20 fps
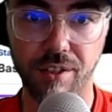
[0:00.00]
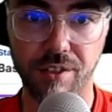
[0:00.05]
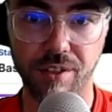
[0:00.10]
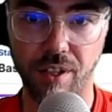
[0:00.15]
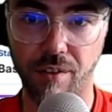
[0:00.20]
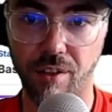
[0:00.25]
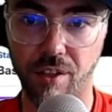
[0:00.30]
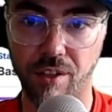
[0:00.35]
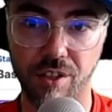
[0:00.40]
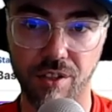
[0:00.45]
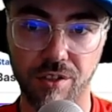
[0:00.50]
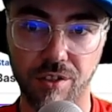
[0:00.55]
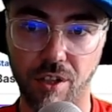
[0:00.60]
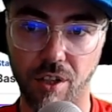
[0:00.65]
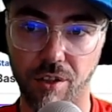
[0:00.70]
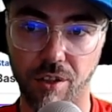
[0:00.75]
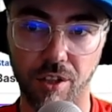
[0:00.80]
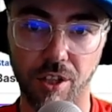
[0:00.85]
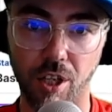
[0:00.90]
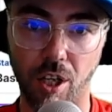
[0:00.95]
is that they're just
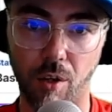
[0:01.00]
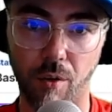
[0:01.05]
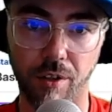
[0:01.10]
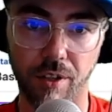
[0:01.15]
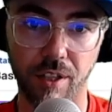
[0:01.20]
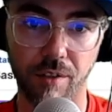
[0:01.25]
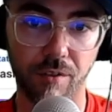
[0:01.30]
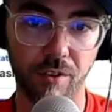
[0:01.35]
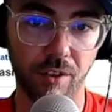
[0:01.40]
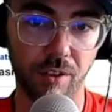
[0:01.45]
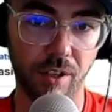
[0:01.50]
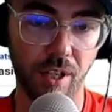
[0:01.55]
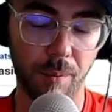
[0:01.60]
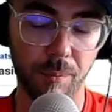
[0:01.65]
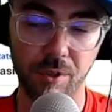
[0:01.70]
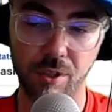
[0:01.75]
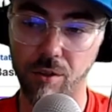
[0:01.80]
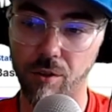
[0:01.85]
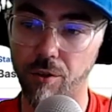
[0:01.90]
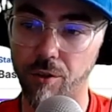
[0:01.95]
going to go and give it an
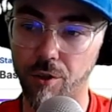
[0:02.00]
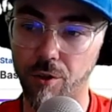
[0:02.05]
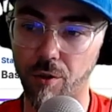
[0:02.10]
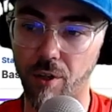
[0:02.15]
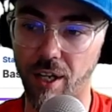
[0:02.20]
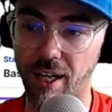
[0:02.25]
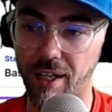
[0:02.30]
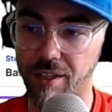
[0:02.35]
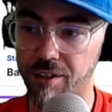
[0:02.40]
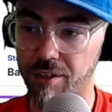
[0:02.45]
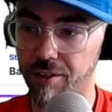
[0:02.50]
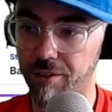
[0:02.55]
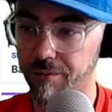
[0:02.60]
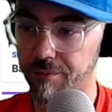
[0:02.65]
absolute crack.